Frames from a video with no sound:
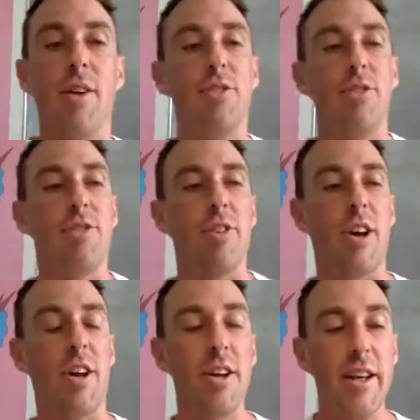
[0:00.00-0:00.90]
to.
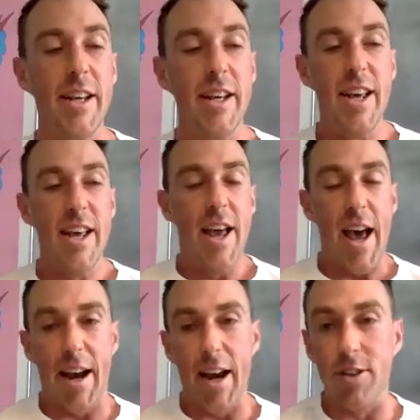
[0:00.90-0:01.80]
So
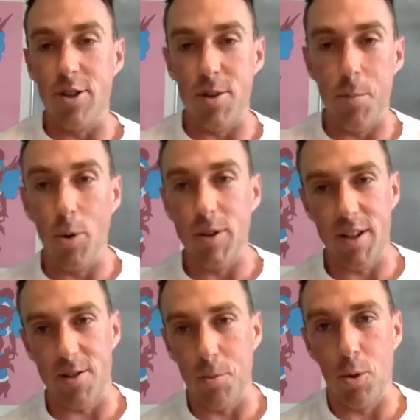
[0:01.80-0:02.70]
unless you're supporting
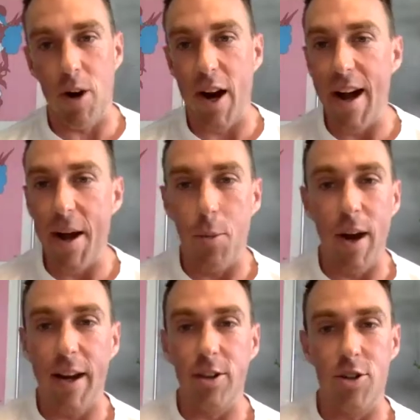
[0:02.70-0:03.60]
the small guy
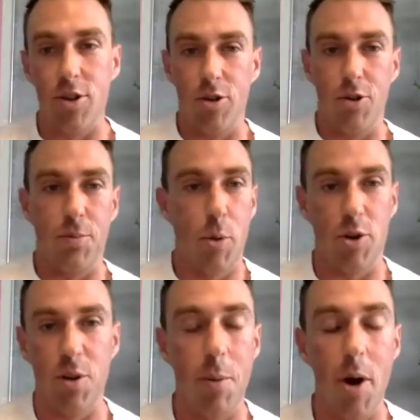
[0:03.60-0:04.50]
willing to
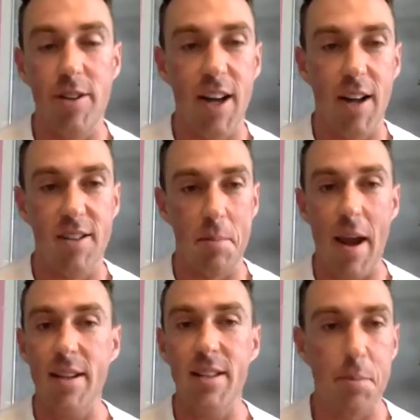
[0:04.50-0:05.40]
push the boat out and
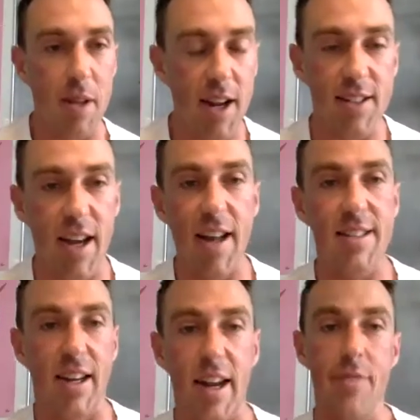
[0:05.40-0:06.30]
make something
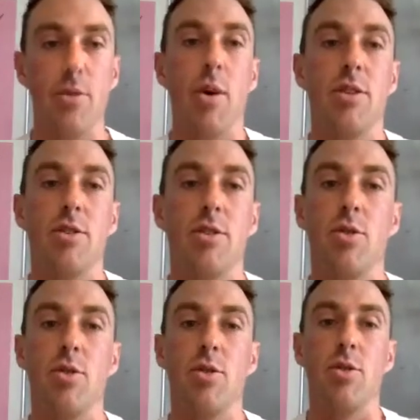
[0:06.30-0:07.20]
exciting, everyone's
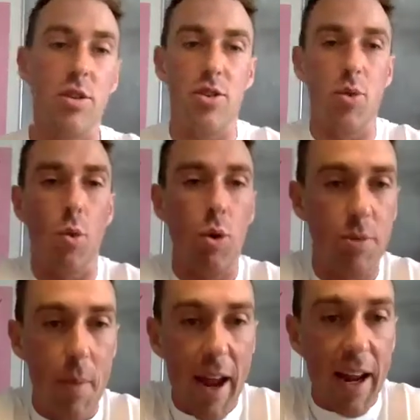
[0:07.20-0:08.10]
sort of channeled
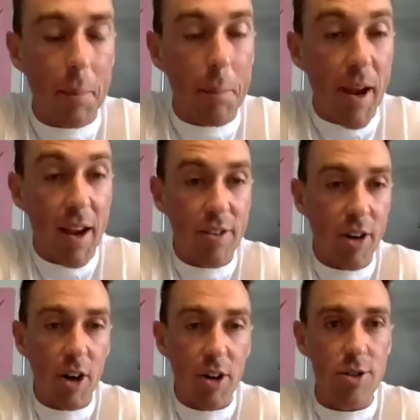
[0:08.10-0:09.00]
towards making beers
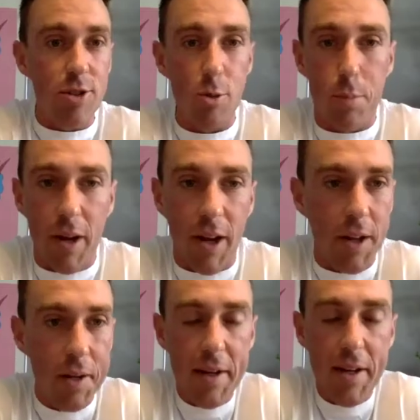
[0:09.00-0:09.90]
that are
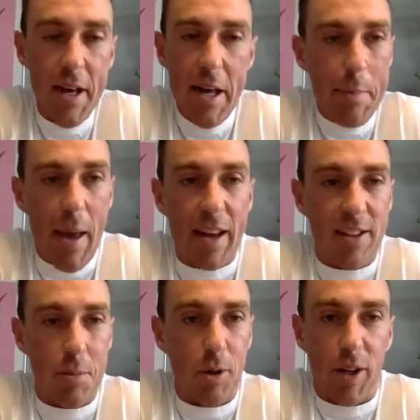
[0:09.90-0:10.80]
super
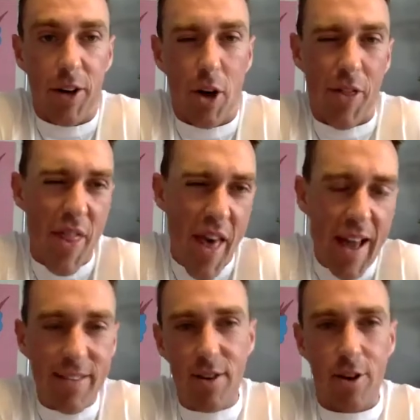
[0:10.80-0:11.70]
palatable and not
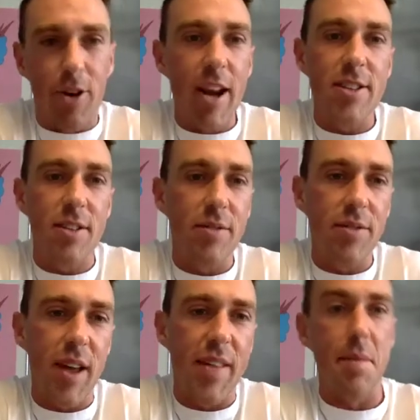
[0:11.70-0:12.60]
that aggressive.
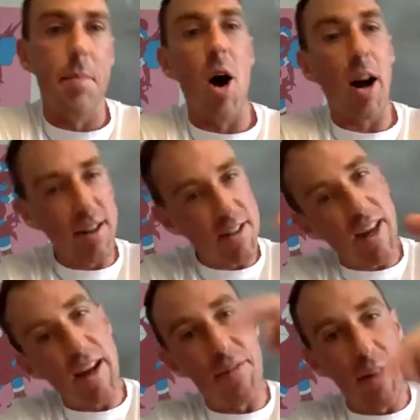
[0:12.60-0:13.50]
And in the market,
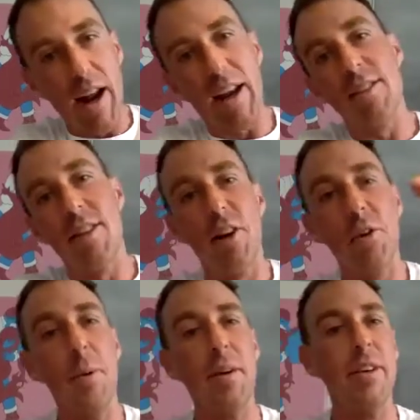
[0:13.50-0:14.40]
I feel like it's a
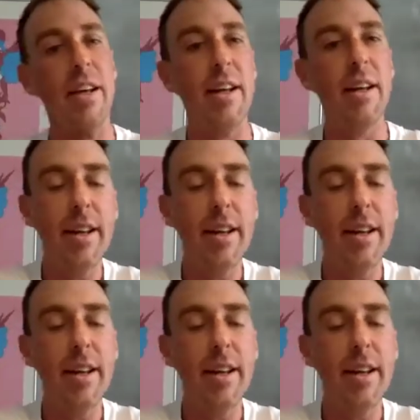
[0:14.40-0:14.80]
little bit of a,